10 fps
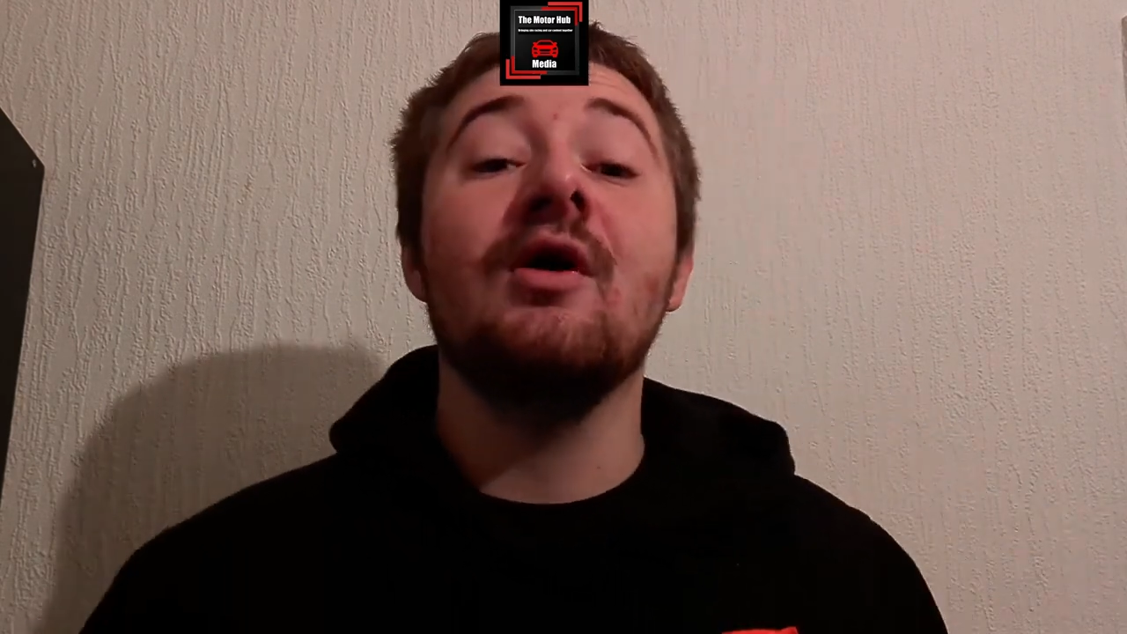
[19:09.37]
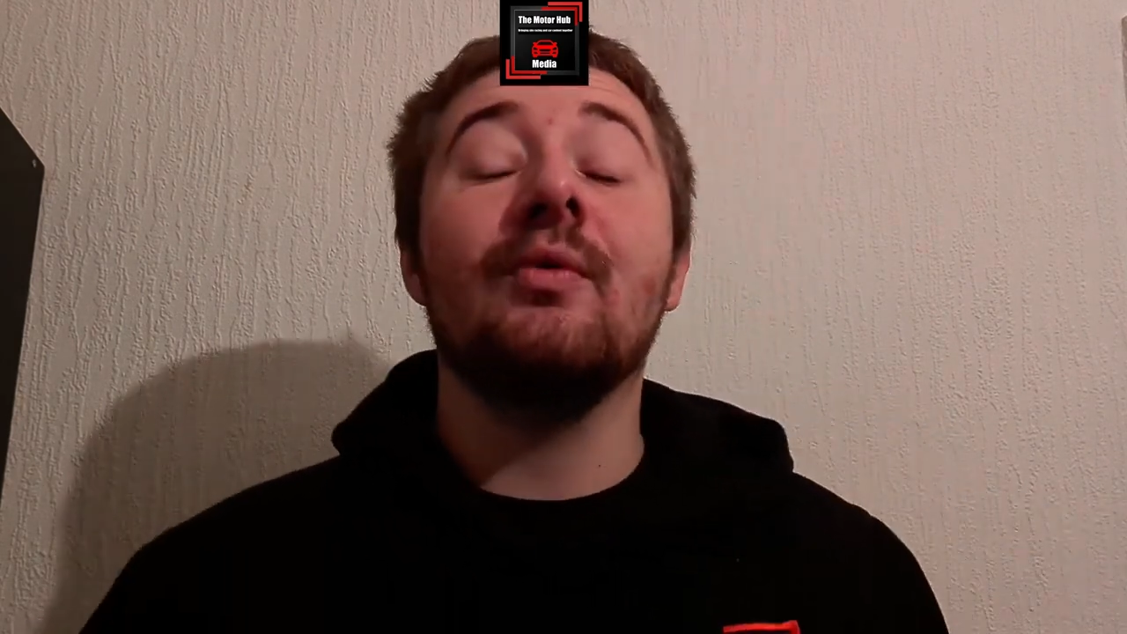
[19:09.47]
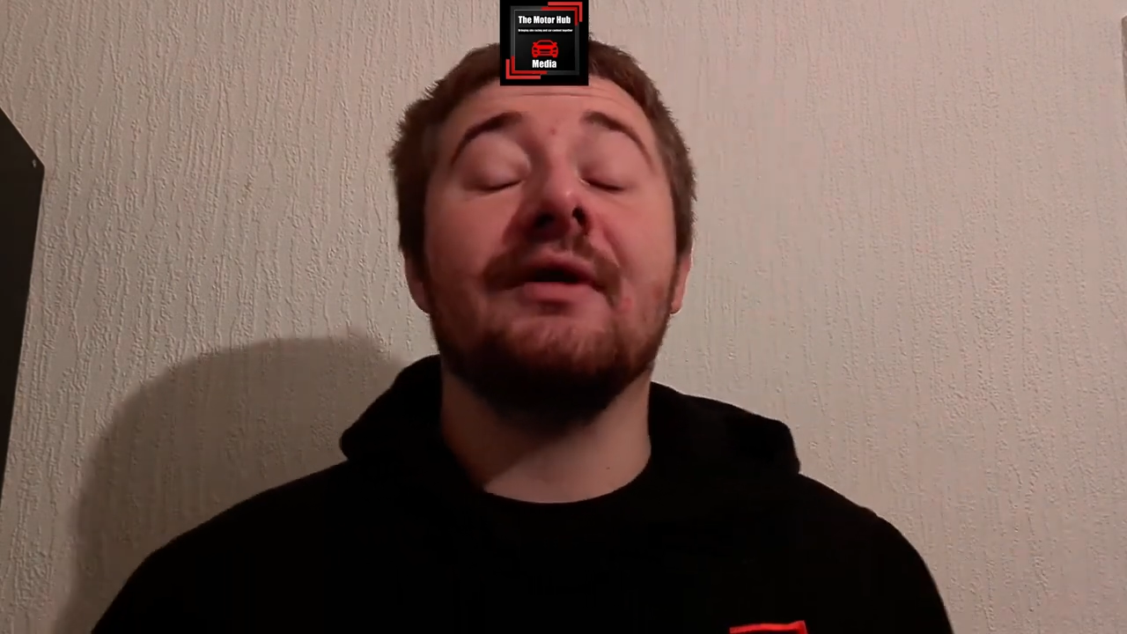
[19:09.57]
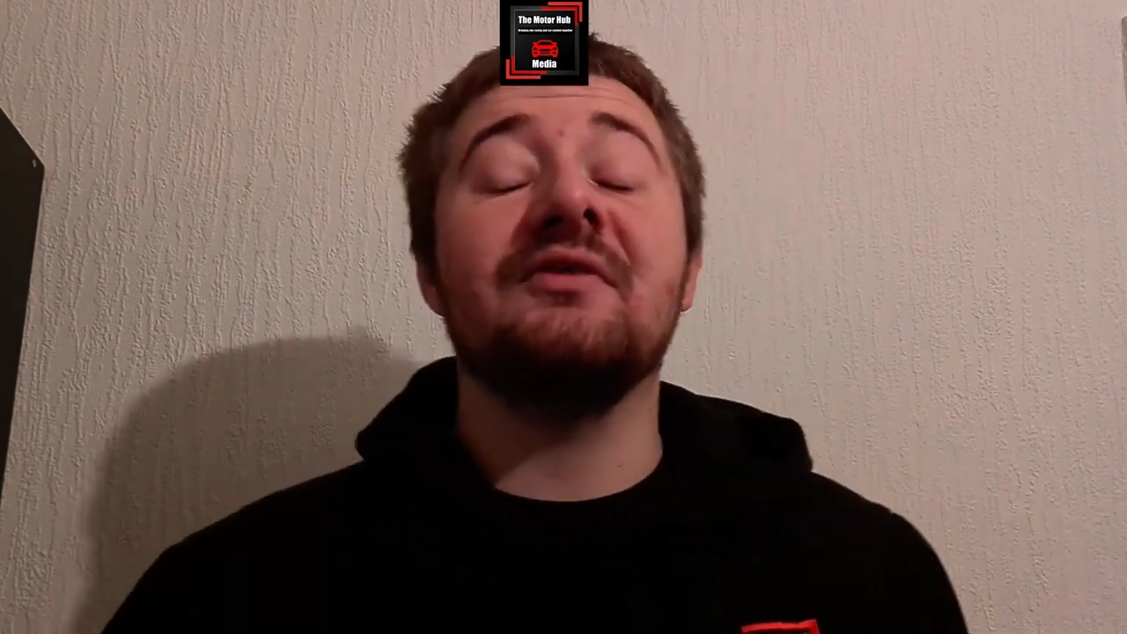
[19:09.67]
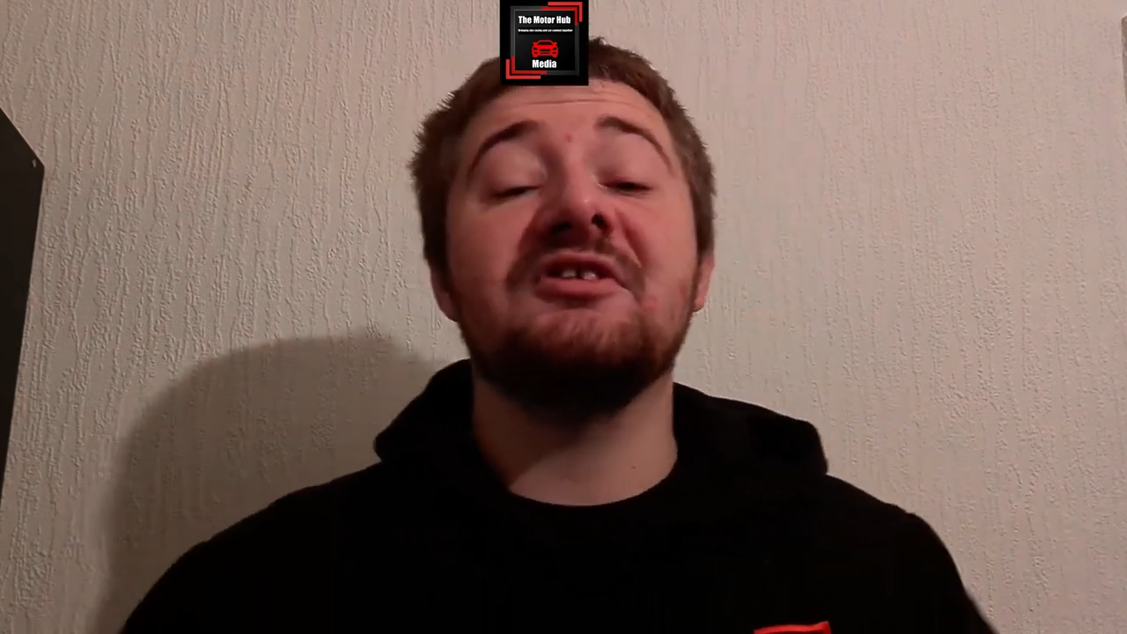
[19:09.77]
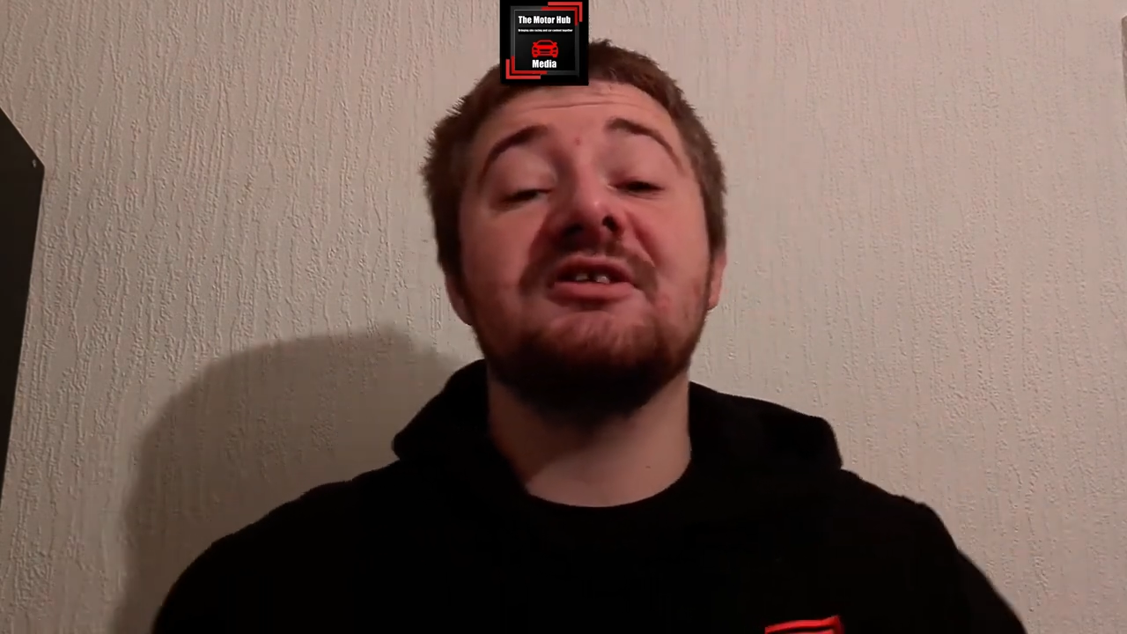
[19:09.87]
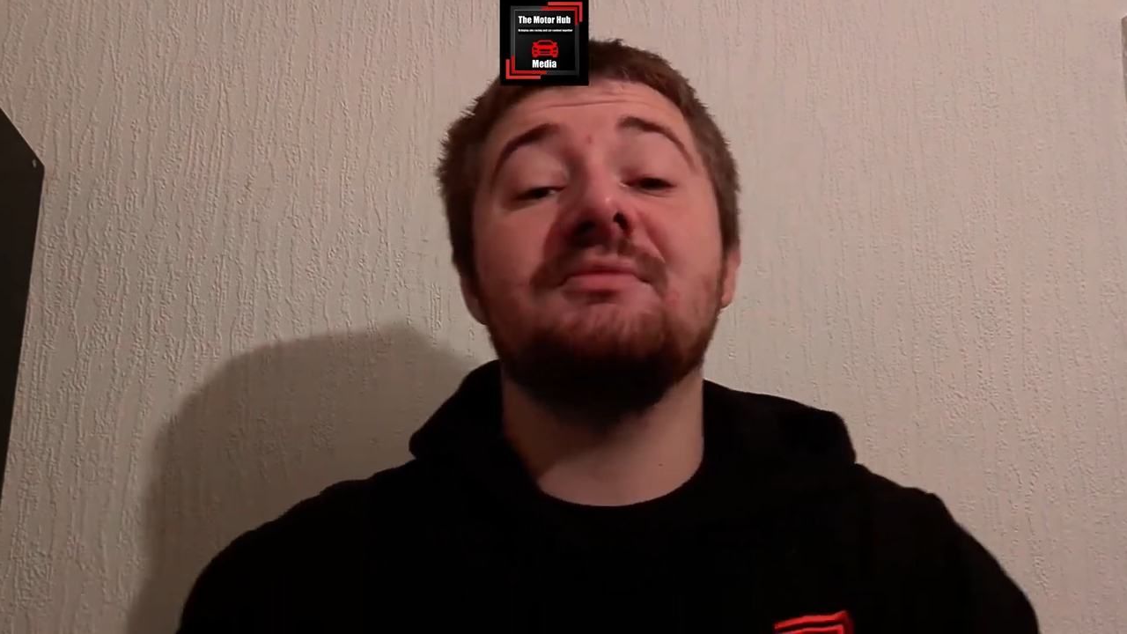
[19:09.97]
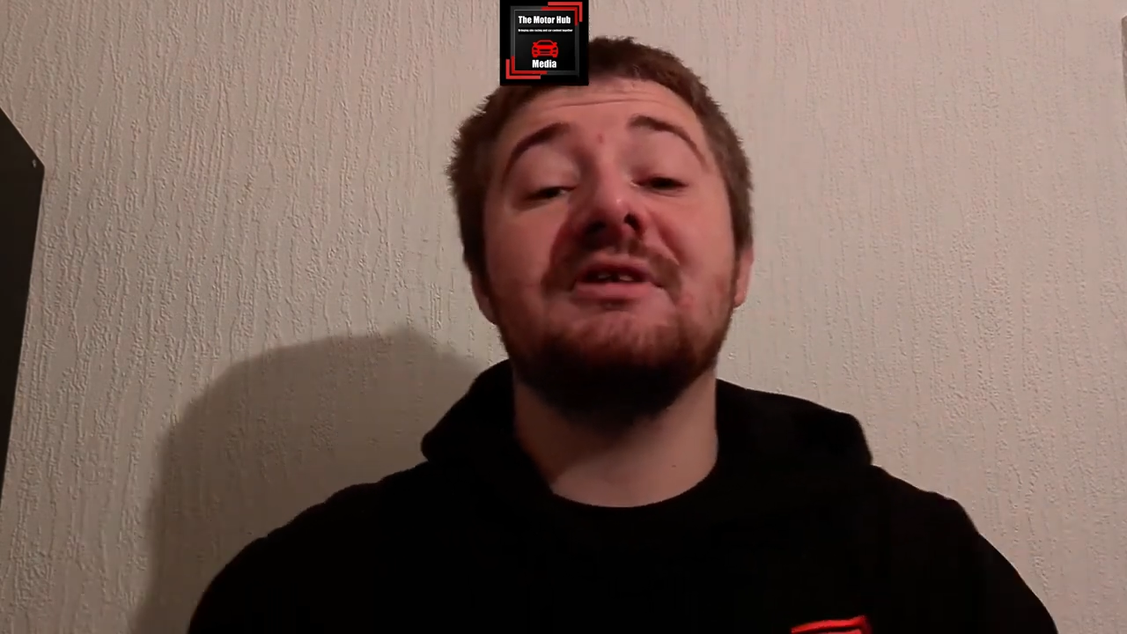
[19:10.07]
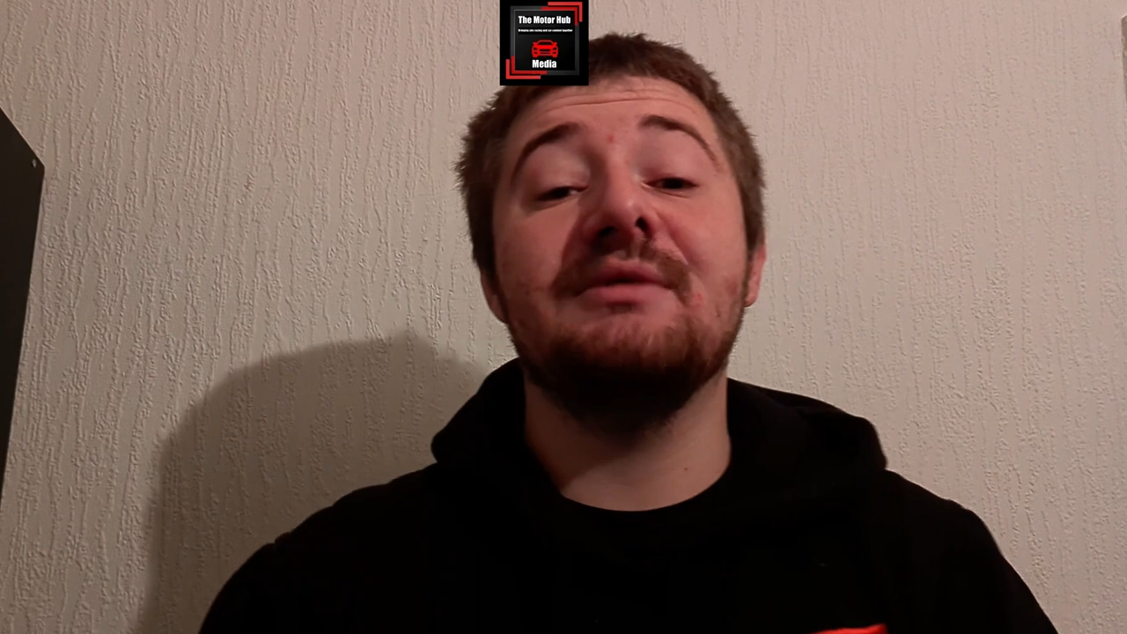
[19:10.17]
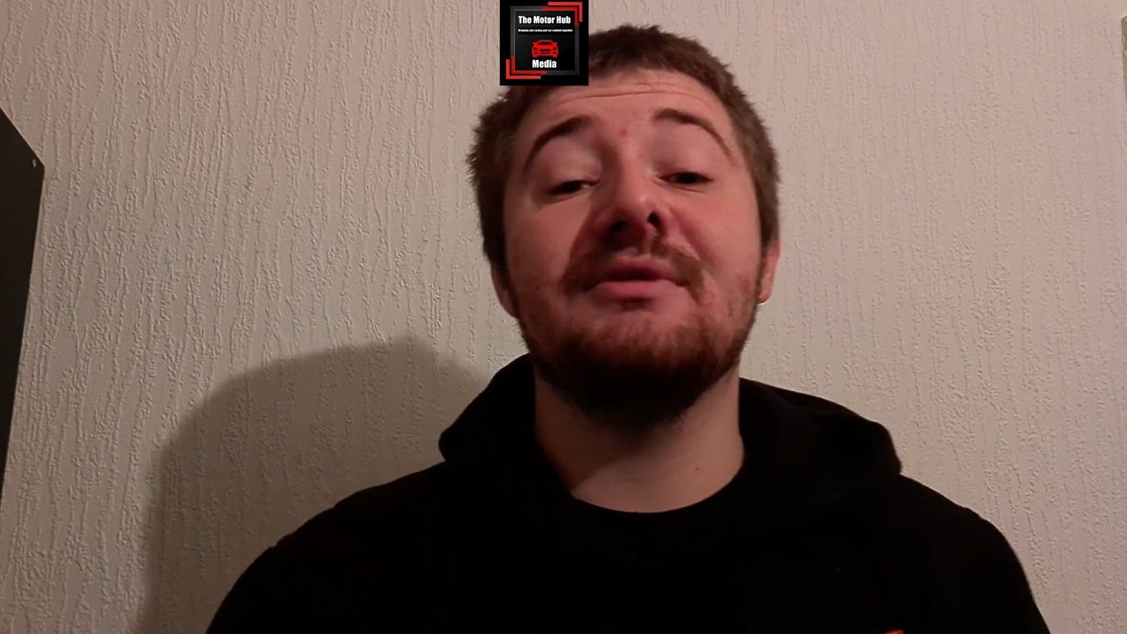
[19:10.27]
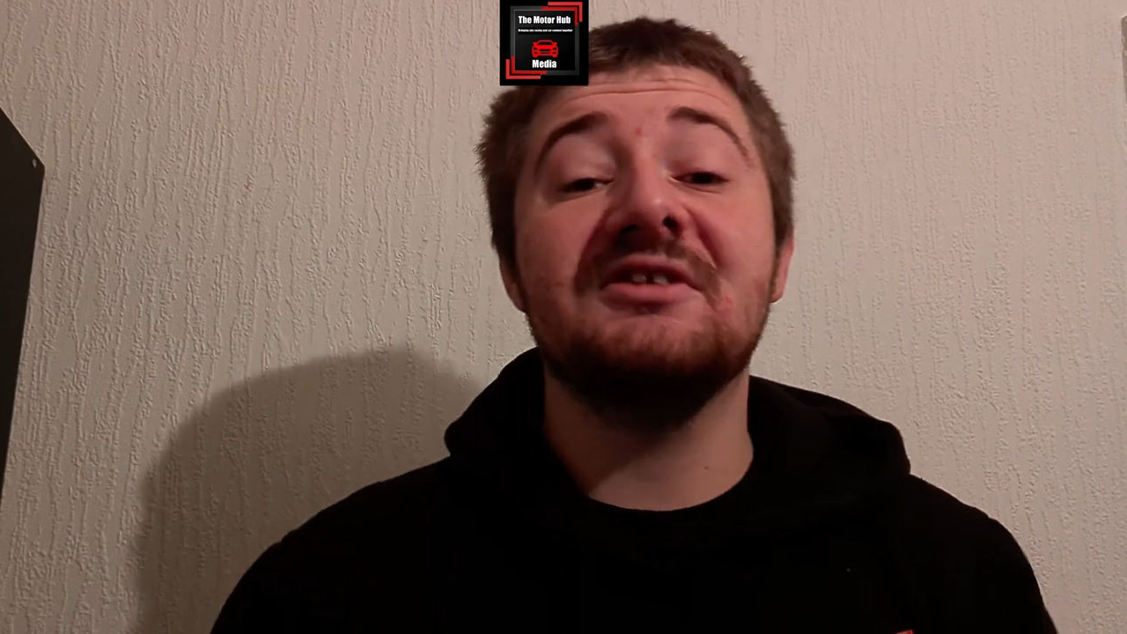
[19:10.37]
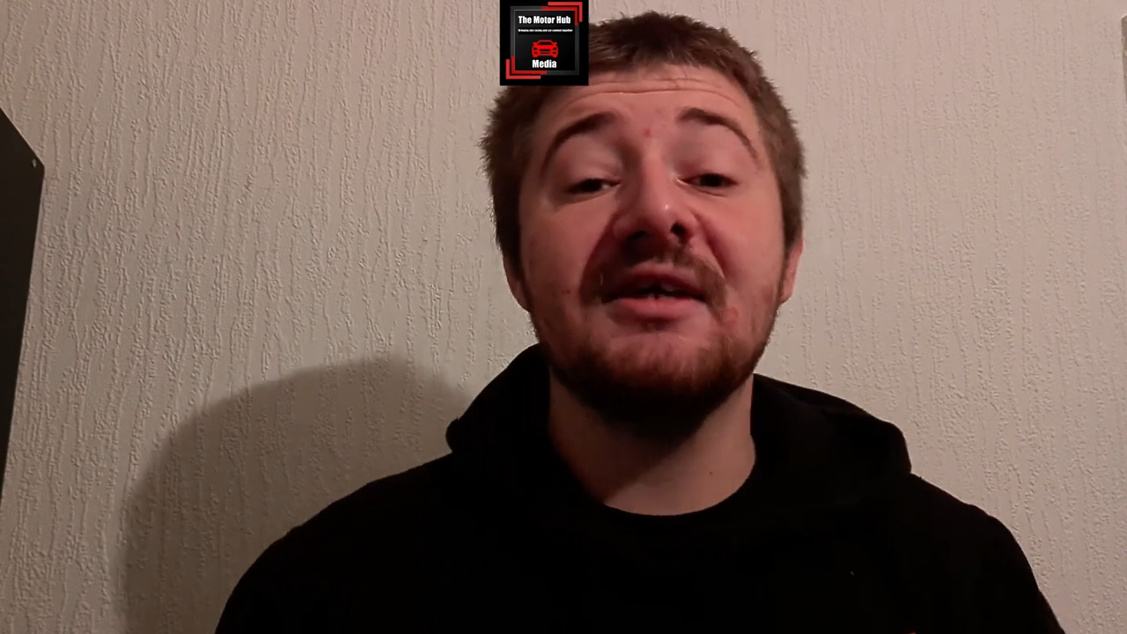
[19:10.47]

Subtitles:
without the SimDemon